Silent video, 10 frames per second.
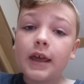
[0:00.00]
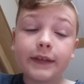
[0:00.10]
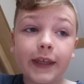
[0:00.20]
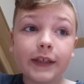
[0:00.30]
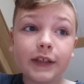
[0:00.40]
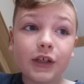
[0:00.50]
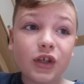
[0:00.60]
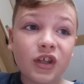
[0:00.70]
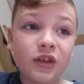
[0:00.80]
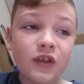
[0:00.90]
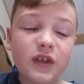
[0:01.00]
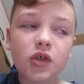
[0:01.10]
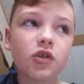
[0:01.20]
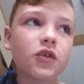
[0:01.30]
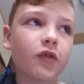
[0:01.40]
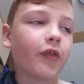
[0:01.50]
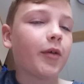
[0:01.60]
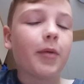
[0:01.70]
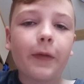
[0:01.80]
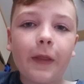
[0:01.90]
and then you could,
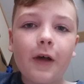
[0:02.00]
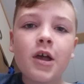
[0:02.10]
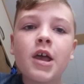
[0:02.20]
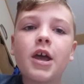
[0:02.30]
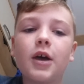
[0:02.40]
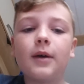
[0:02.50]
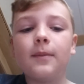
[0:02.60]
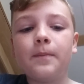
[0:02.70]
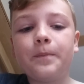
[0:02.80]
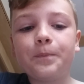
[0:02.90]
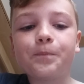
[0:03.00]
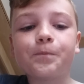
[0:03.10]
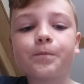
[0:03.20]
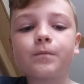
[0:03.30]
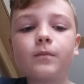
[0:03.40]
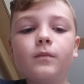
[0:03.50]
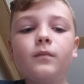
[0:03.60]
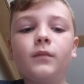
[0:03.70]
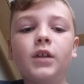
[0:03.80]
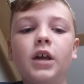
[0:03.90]
sorry about that, and
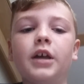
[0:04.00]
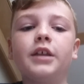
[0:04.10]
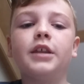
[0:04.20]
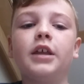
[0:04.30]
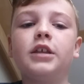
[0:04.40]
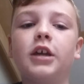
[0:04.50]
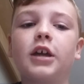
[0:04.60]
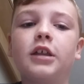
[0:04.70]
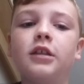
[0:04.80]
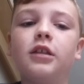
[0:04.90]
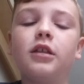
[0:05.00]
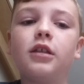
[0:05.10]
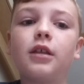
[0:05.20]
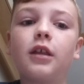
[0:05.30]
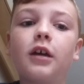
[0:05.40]
then you can